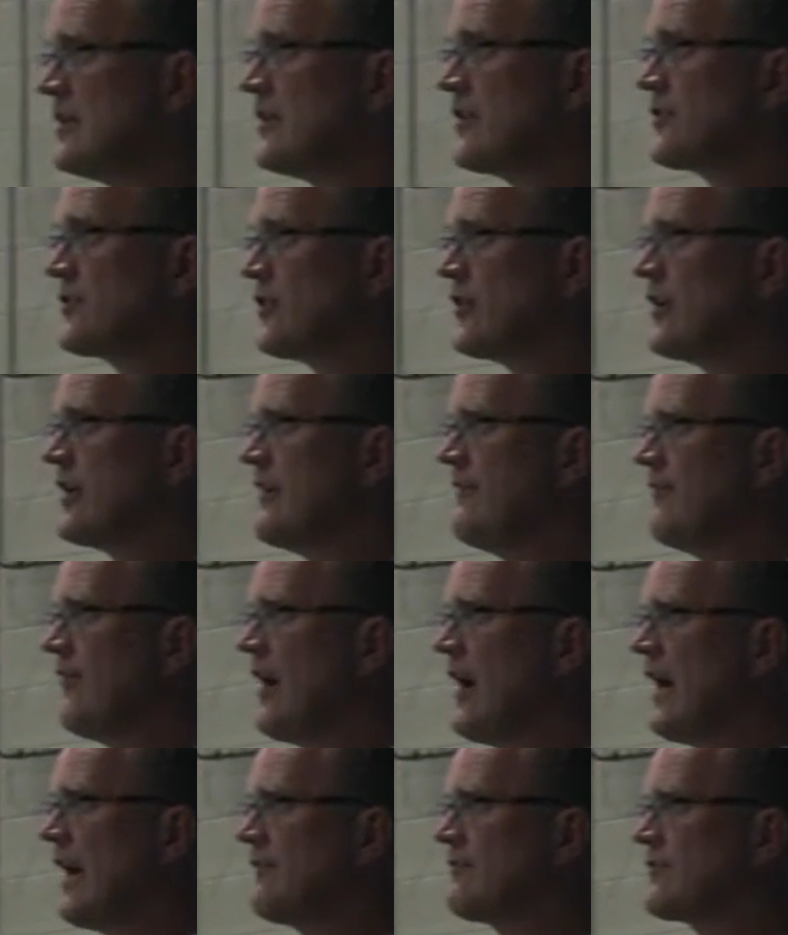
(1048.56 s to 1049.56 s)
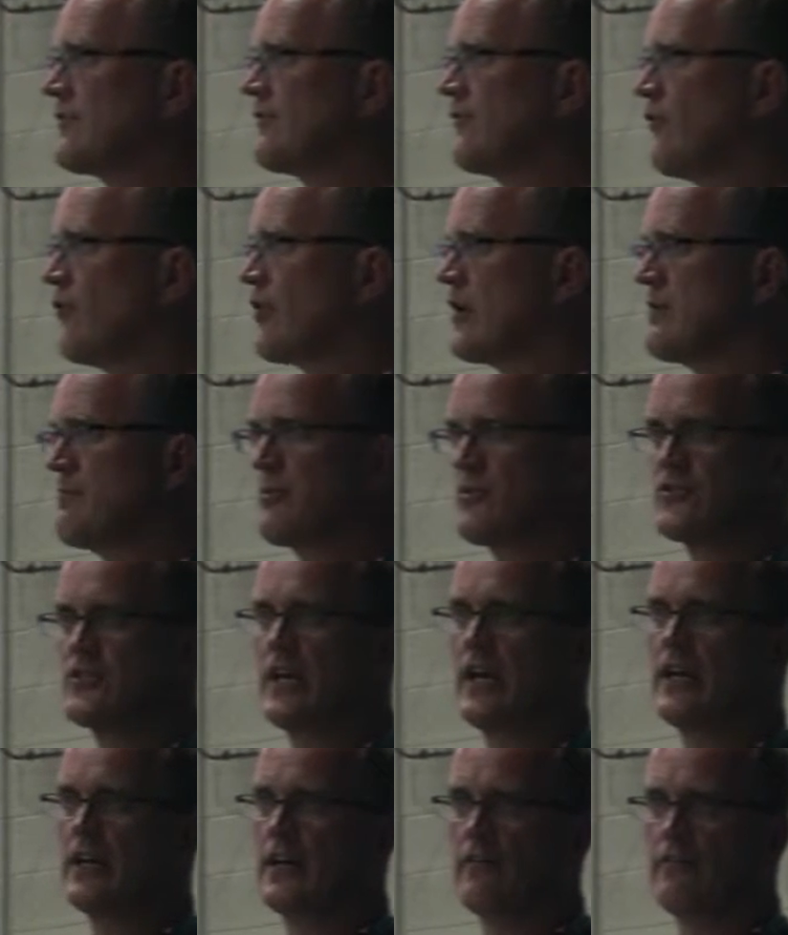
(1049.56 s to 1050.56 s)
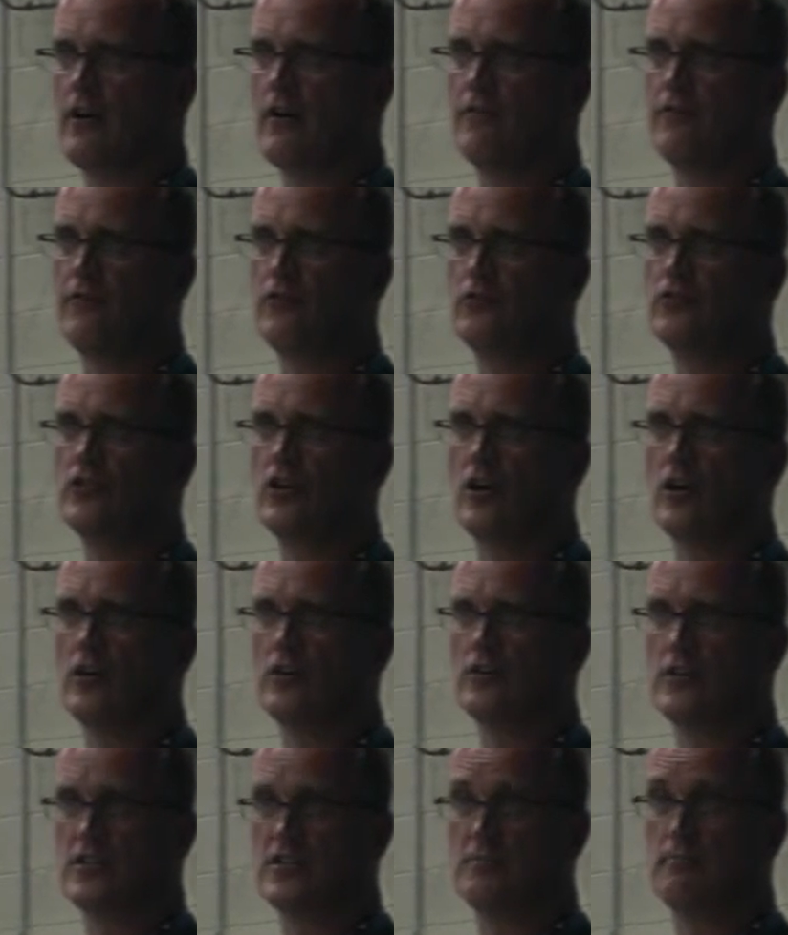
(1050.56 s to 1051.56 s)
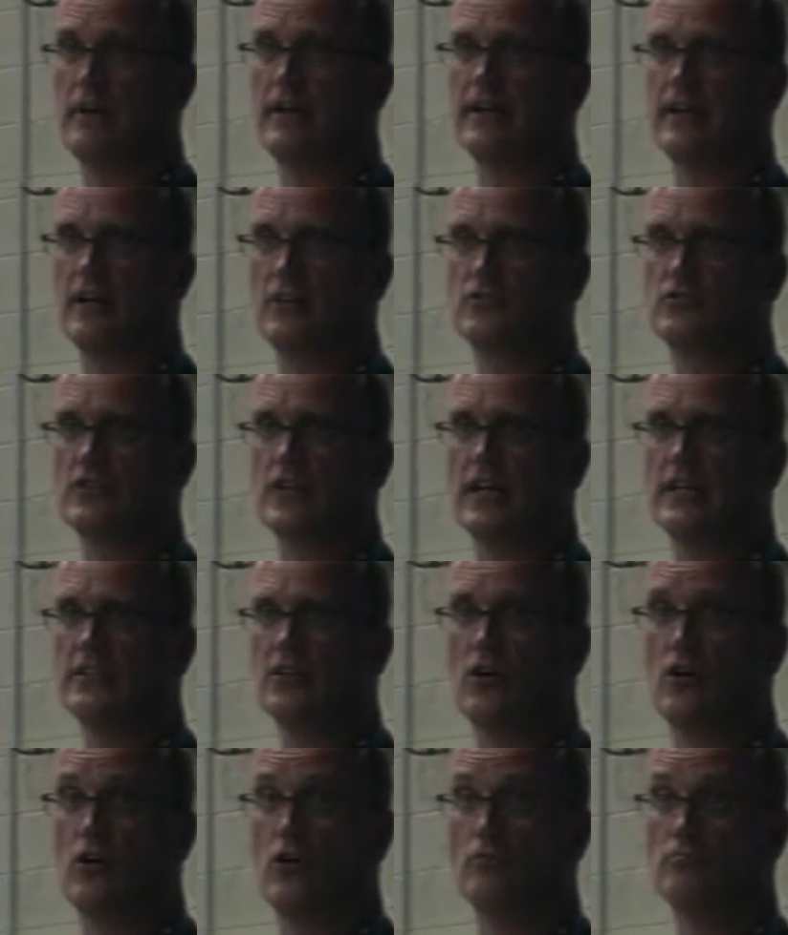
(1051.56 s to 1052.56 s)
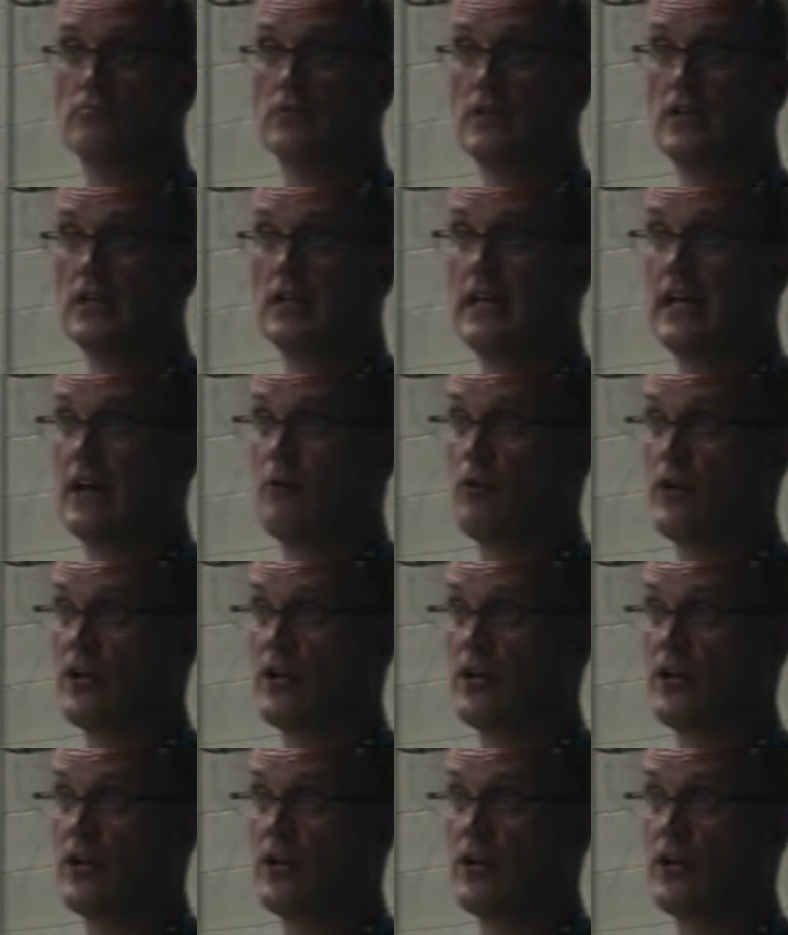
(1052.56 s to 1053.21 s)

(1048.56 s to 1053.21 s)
35 to 40% of our food dollar is spent outside the home. And we